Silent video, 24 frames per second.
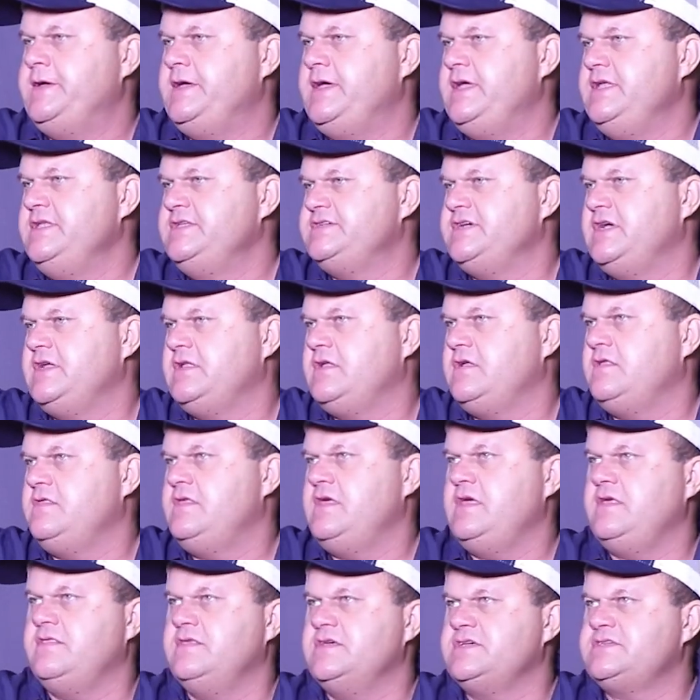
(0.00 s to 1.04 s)
Inserted
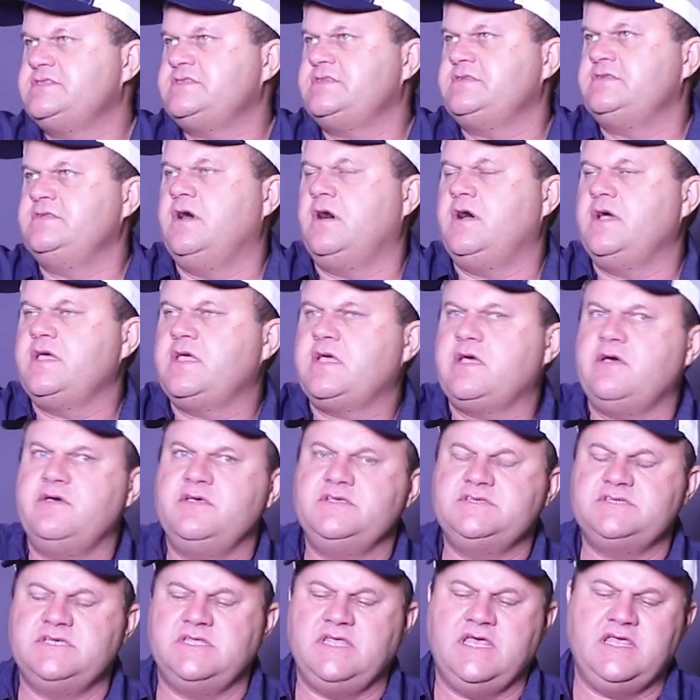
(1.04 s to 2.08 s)
there, this die
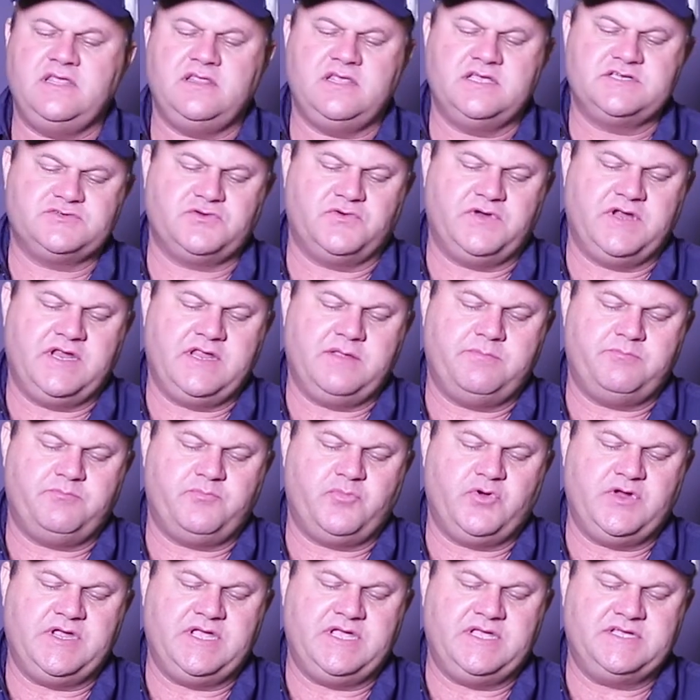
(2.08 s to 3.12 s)
coincidentally is already
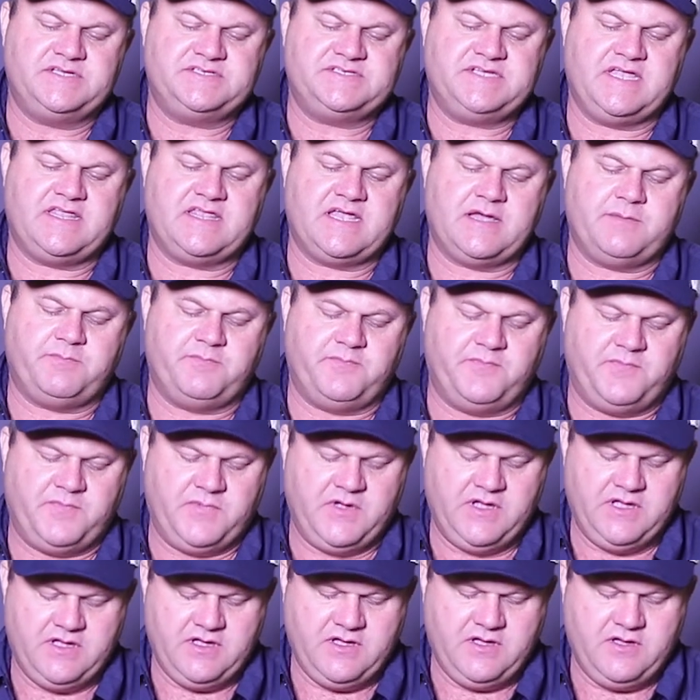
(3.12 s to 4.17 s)
pre-set up
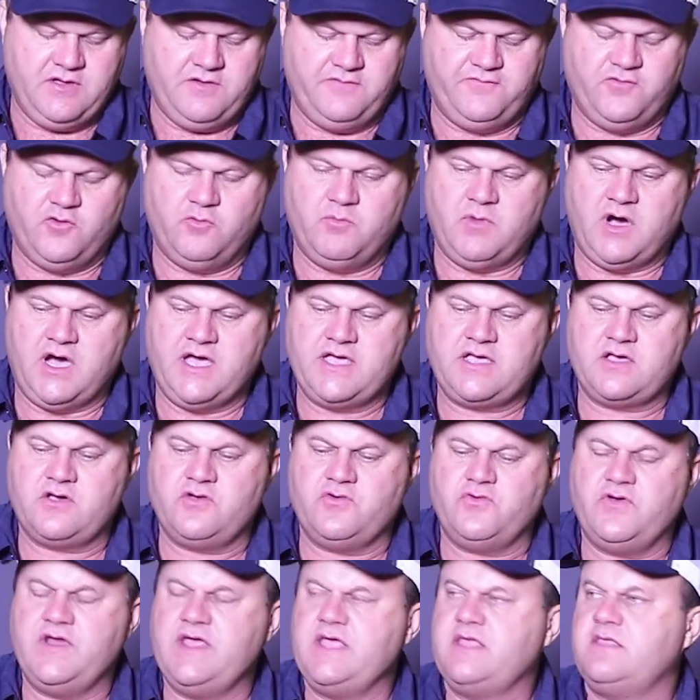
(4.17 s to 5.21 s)
for my
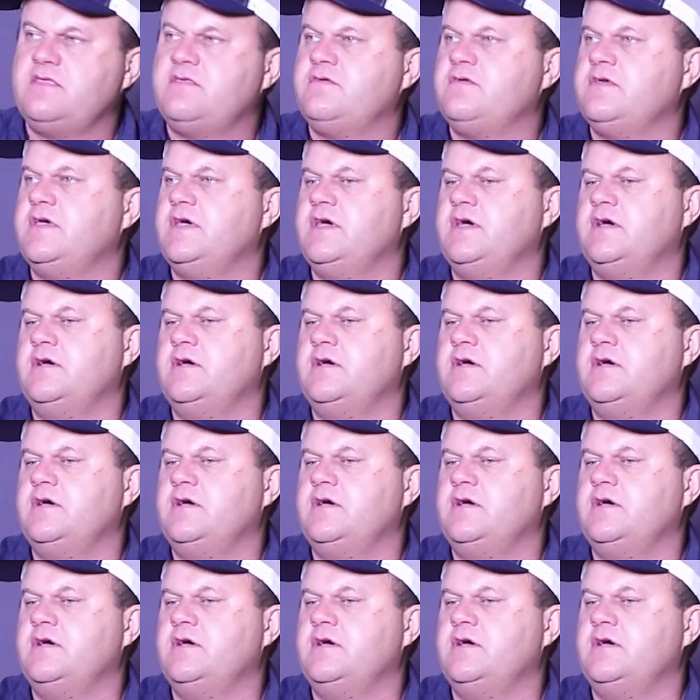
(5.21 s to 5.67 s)
correct